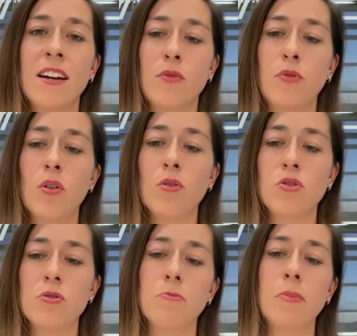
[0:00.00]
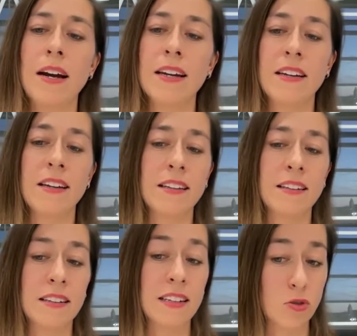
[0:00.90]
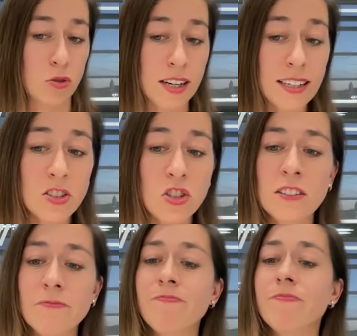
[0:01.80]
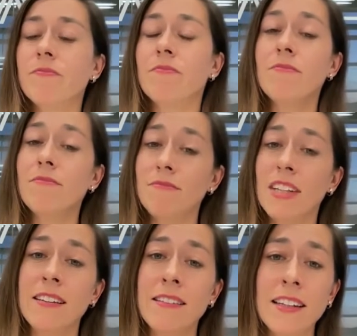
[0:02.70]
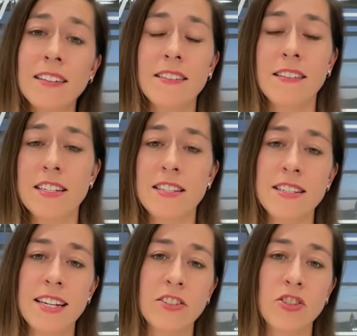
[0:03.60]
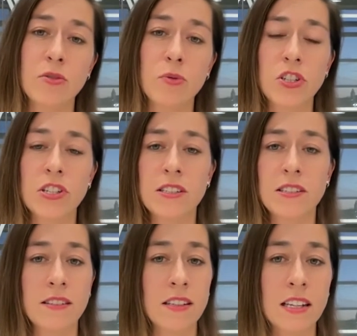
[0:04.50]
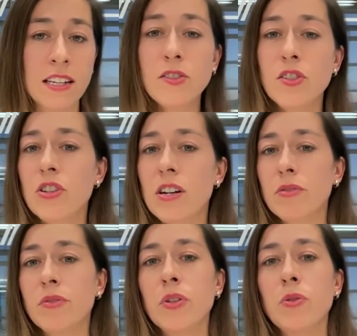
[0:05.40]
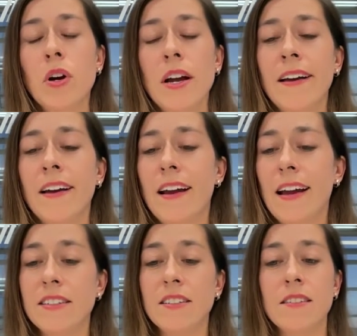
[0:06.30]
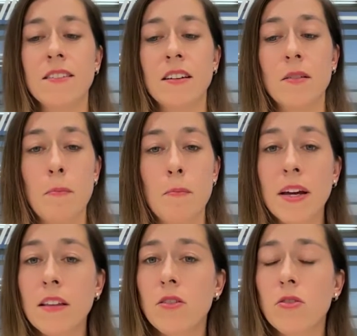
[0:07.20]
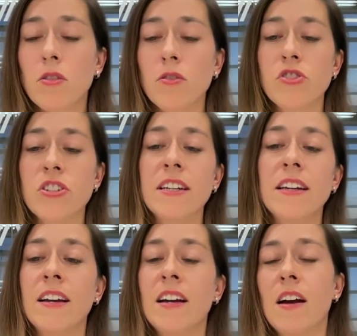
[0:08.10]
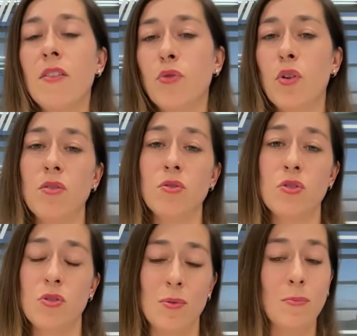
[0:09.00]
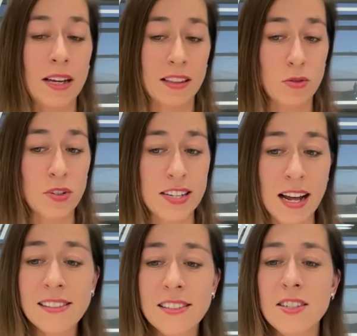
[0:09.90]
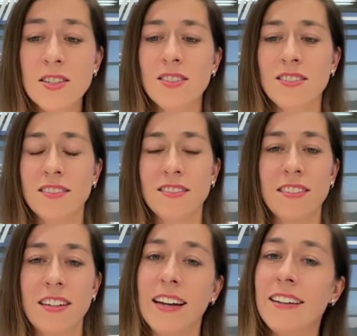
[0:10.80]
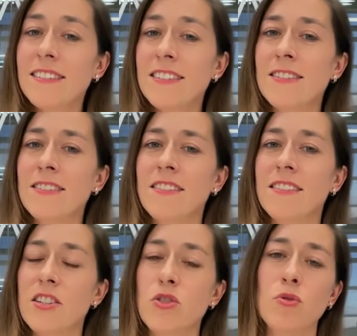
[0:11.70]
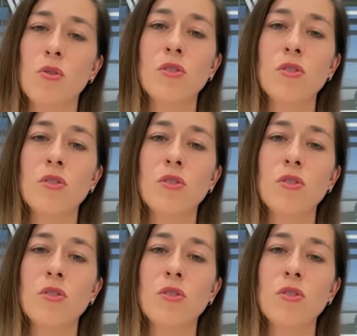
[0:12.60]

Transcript: followed by an introduction. Then there's a section which is the literature review and the methodology, followed by the results. And there should